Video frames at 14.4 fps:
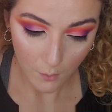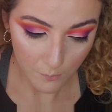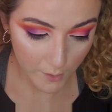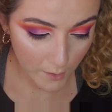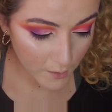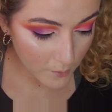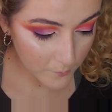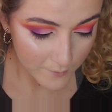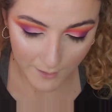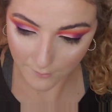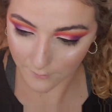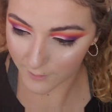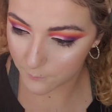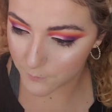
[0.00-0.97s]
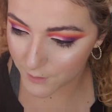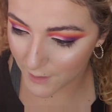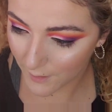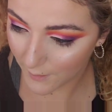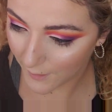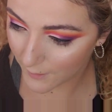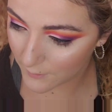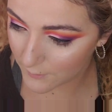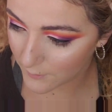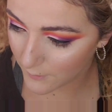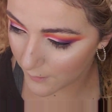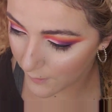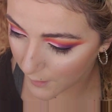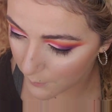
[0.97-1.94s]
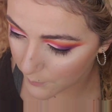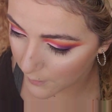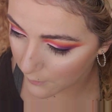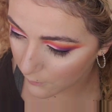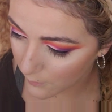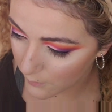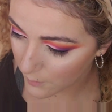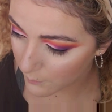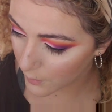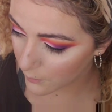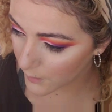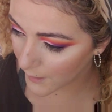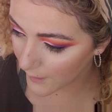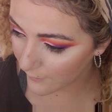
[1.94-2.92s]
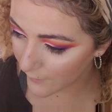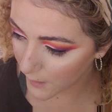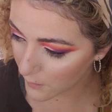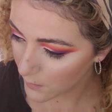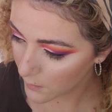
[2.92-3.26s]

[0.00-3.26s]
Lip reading: We're gonna use that Gleam shade as the eyebrow bone highlight.